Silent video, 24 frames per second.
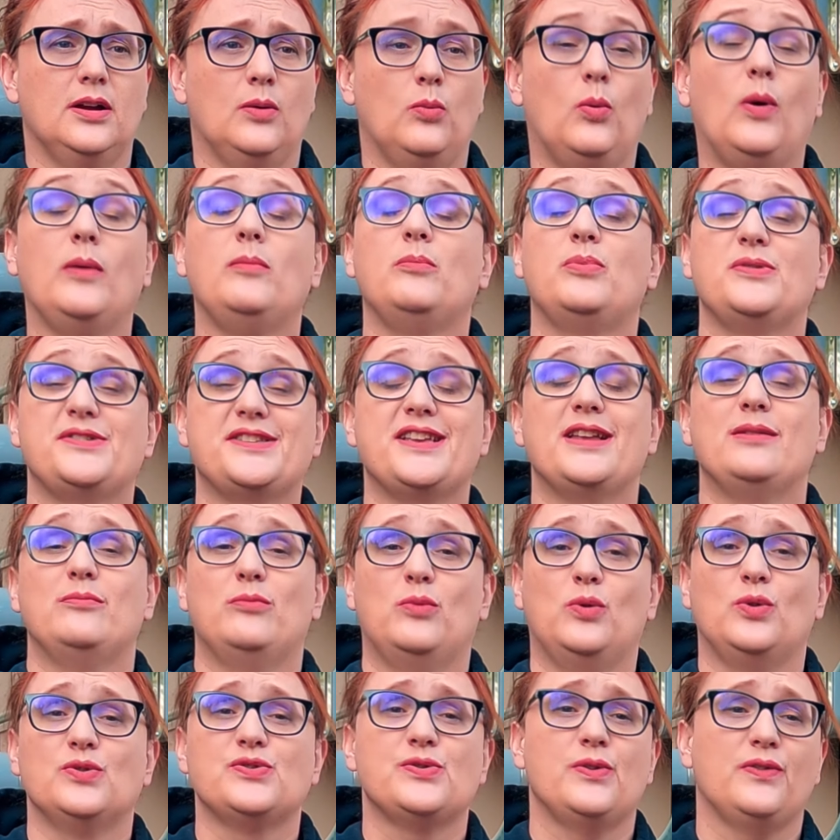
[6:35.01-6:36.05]
1%
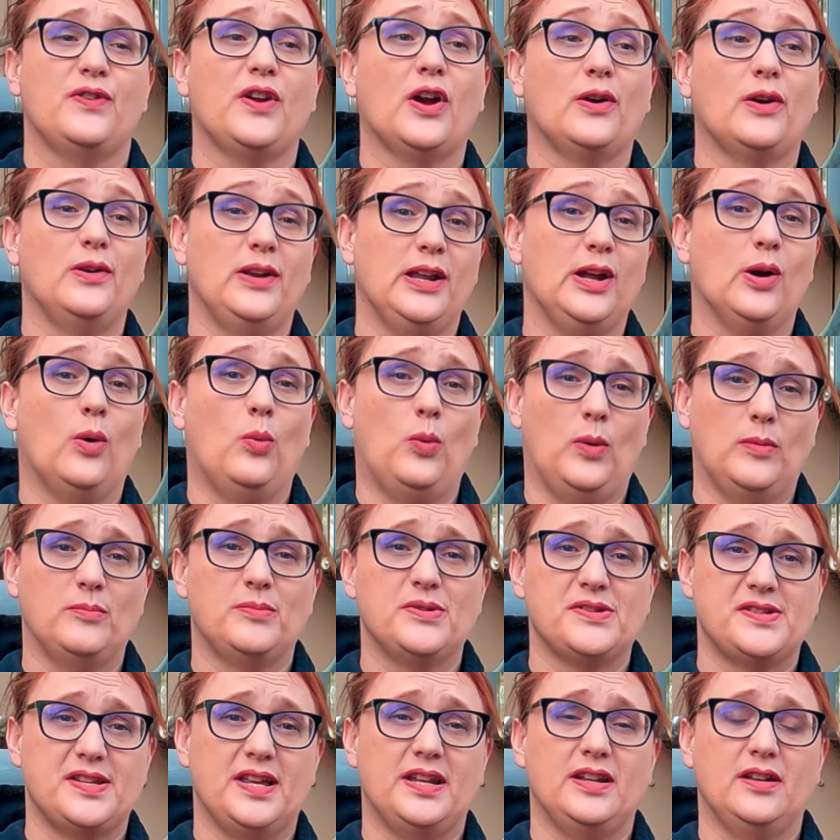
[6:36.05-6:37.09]
more, so we've currently got
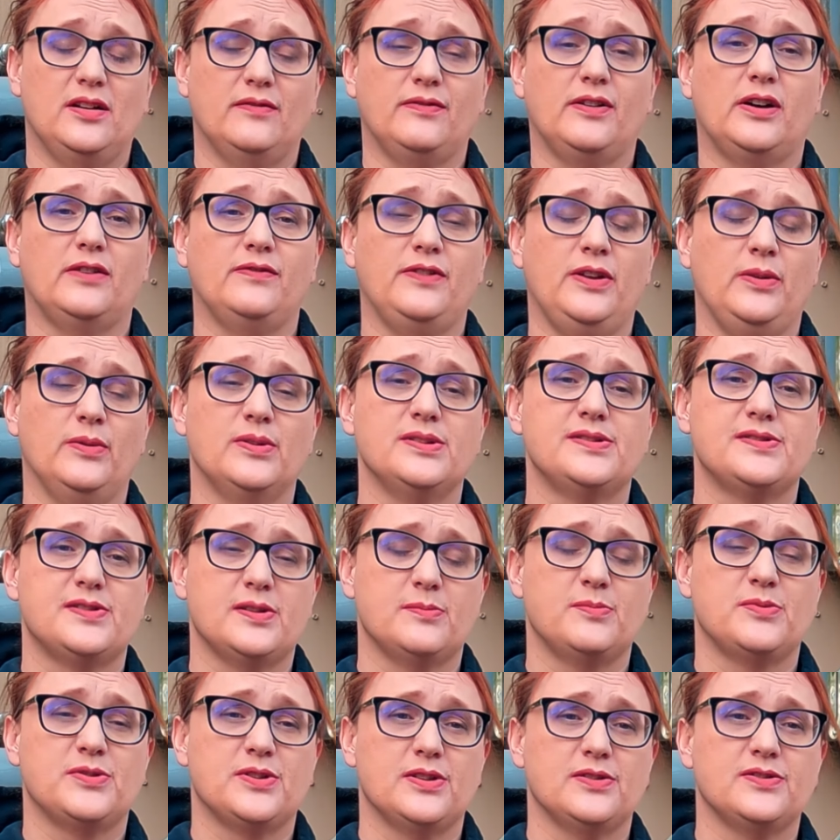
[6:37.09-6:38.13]
1% of our viewers
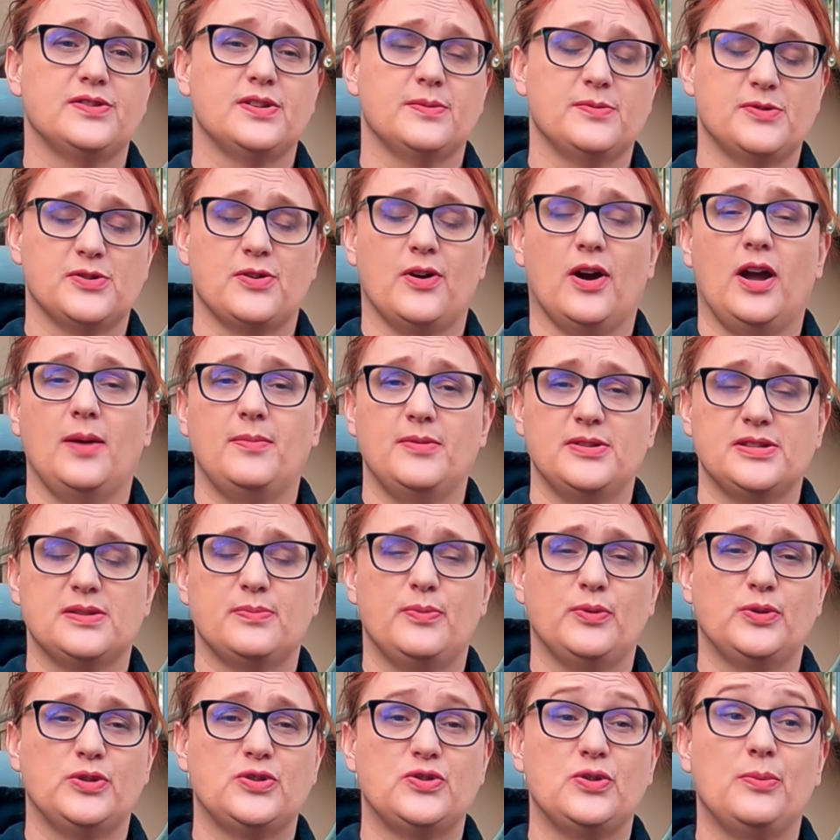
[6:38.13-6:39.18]
subscribe and
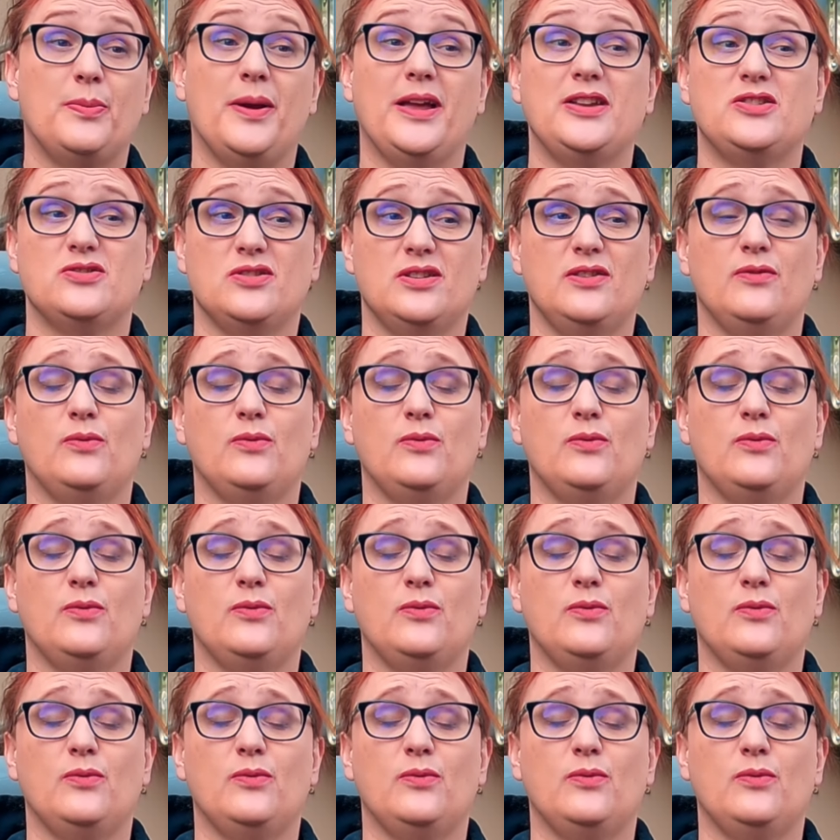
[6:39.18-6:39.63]
support us through Patreon.